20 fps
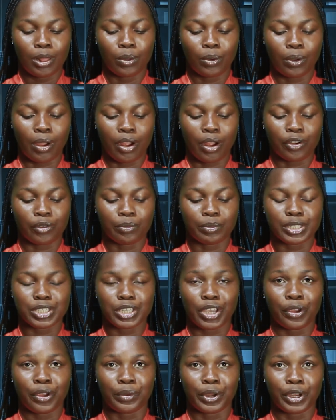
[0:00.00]
local
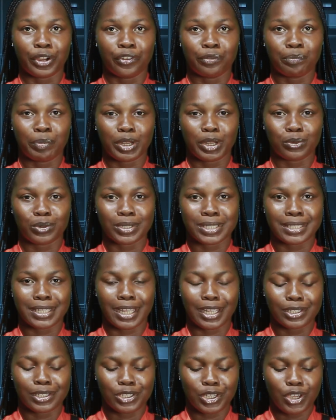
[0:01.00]
government area of Benue
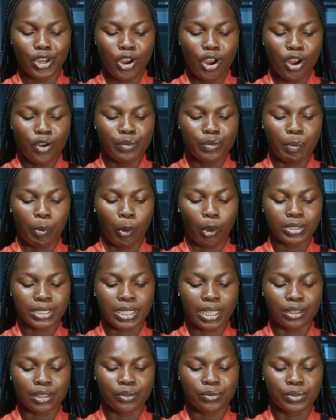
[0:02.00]
State,
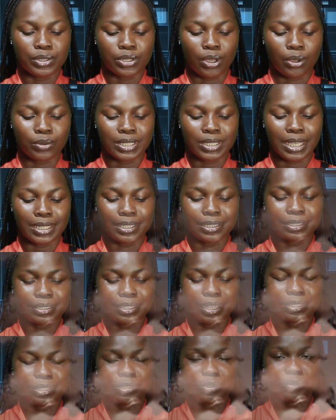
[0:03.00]
reportedly resulted in
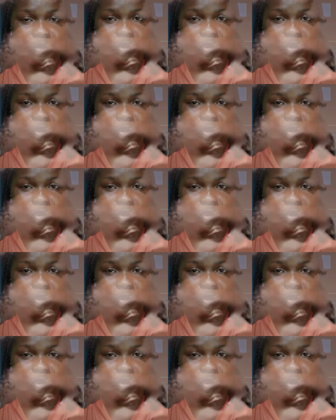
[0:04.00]
deaths